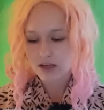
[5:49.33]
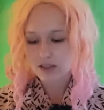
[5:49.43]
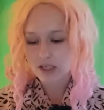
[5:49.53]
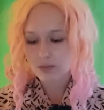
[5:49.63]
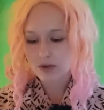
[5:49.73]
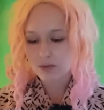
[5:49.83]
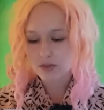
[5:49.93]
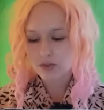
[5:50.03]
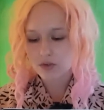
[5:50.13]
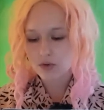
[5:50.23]

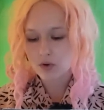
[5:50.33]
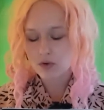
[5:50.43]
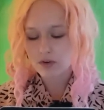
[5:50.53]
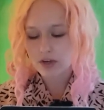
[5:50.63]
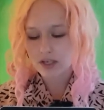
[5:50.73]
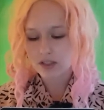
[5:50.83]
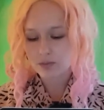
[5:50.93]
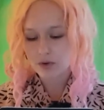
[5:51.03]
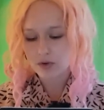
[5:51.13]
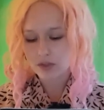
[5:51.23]
sometimes through
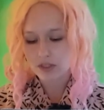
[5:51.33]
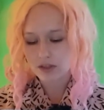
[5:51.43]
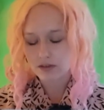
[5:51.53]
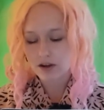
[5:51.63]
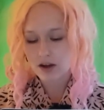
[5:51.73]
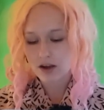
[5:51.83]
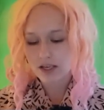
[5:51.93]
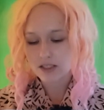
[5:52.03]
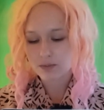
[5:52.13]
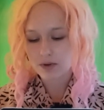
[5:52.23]
overexposure,
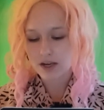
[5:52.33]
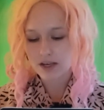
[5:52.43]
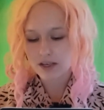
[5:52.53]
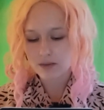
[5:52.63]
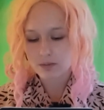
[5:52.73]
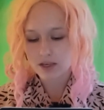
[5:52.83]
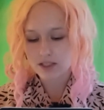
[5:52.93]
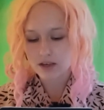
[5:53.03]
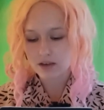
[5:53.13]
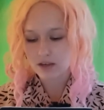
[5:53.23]
eyes blinded by
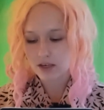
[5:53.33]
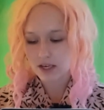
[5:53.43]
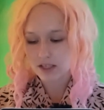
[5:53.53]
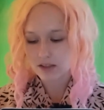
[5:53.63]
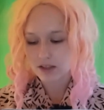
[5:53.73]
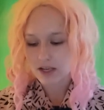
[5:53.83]
sudden light,